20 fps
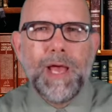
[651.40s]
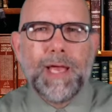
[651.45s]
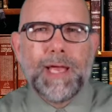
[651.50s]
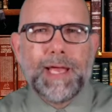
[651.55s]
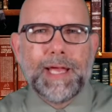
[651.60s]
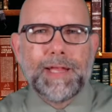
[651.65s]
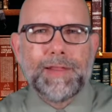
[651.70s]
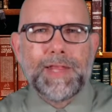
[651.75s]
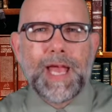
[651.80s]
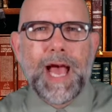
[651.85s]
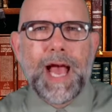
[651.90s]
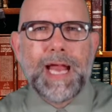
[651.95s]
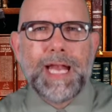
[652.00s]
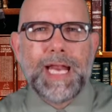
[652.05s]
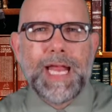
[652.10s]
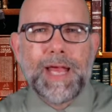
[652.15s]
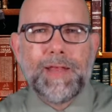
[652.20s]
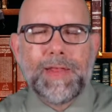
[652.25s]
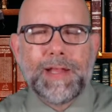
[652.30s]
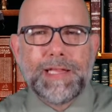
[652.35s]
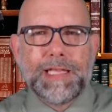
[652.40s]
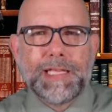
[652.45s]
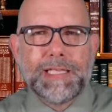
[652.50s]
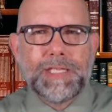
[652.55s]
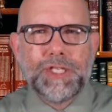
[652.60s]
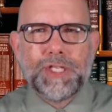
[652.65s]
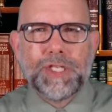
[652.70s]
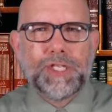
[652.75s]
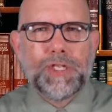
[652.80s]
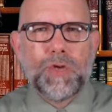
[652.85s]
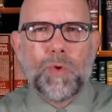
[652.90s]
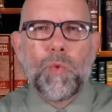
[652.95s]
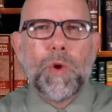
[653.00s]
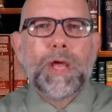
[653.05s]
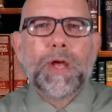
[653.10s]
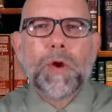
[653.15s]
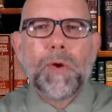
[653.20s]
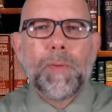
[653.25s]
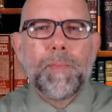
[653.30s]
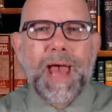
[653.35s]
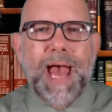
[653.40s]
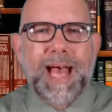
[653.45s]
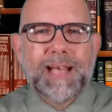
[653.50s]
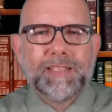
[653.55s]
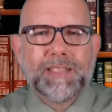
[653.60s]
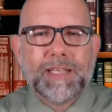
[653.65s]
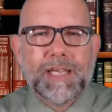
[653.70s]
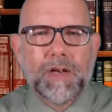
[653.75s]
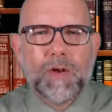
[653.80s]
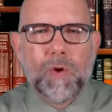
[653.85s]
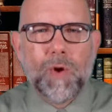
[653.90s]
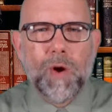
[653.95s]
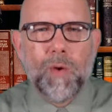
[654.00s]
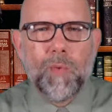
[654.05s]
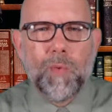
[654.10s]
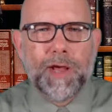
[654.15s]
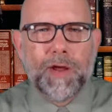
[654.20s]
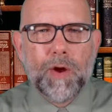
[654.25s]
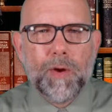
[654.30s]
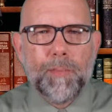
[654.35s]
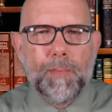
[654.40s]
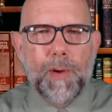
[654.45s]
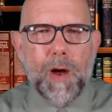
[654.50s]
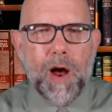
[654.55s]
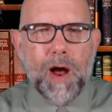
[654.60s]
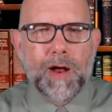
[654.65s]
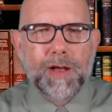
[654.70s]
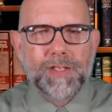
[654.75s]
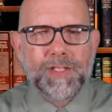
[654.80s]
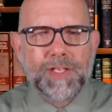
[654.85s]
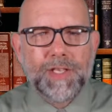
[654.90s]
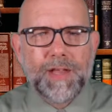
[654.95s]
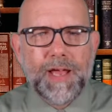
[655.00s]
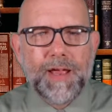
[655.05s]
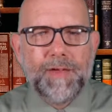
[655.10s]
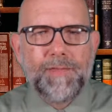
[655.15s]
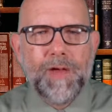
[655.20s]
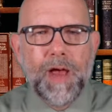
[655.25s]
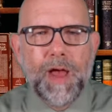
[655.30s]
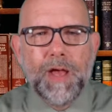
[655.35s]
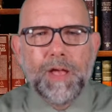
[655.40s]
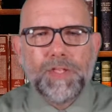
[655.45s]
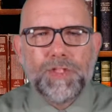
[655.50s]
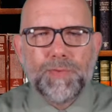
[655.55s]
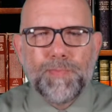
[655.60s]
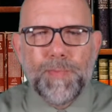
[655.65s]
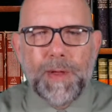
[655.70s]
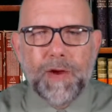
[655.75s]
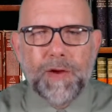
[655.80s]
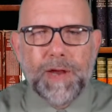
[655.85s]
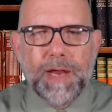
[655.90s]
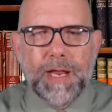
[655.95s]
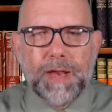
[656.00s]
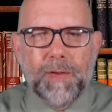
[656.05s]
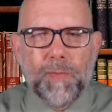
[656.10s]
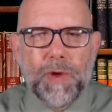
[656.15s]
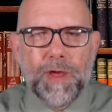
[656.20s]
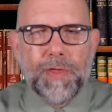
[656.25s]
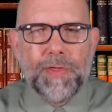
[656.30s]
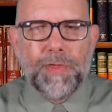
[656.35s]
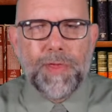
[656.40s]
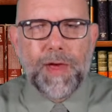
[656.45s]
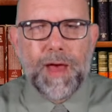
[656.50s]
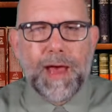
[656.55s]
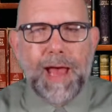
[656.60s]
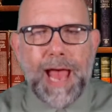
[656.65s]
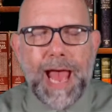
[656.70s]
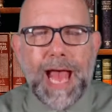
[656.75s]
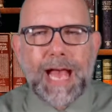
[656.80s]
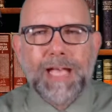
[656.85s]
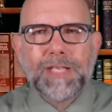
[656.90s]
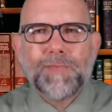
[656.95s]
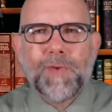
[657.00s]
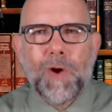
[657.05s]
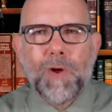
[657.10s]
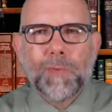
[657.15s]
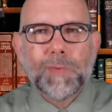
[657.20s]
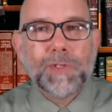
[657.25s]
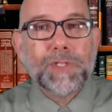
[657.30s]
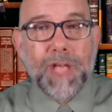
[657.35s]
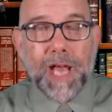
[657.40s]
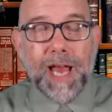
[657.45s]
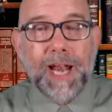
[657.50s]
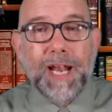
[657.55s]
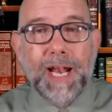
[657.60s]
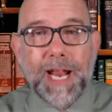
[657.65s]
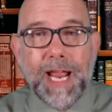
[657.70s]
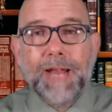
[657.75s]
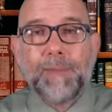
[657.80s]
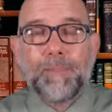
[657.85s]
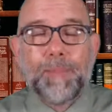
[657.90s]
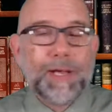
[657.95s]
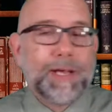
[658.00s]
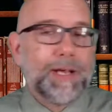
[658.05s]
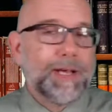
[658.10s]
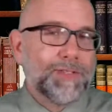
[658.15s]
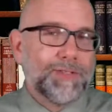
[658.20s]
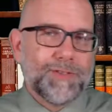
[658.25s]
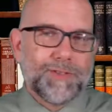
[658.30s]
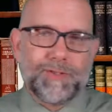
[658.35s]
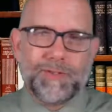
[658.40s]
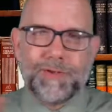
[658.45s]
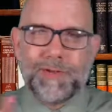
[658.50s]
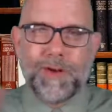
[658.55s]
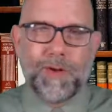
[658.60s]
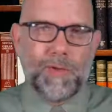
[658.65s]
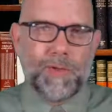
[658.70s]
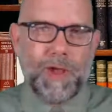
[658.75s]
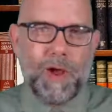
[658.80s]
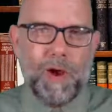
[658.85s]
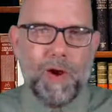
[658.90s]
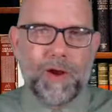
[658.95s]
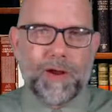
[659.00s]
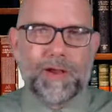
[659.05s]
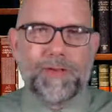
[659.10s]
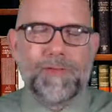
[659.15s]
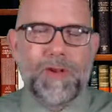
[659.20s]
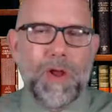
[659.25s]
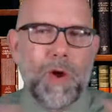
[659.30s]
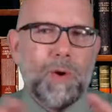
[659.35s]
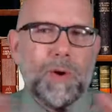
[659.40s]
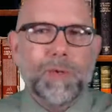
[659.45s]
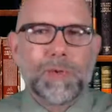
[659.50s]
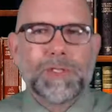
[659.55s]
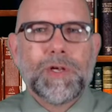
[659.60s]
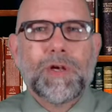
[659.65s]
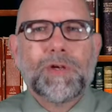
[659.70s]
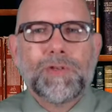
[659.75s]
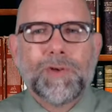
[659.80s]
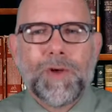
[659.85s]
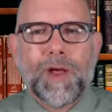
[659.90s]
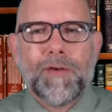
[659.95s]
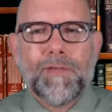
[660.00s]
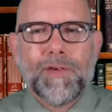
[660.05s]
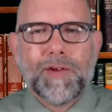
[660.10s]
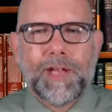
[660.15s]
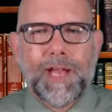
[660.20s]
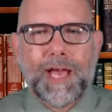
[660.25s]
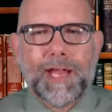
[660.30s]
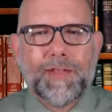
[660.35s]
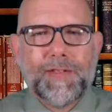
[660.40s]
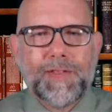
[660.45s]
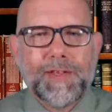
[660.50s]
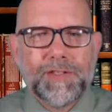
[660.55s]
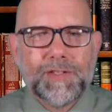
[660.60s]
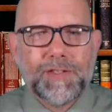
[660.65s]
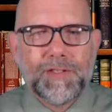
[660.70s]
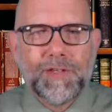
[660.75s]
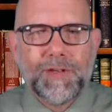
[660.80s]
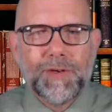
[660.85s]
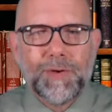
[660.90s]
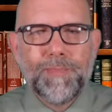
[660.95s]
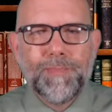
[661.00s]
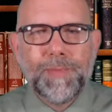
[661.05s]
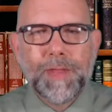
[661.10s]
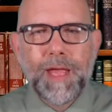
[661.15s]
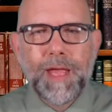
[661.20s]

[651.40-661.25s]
get the idea that this is just a wicker basket or a wicker box, and they've smeared it with asphalt, which is kind of neat because, the Ark of Noah was also covered like this too.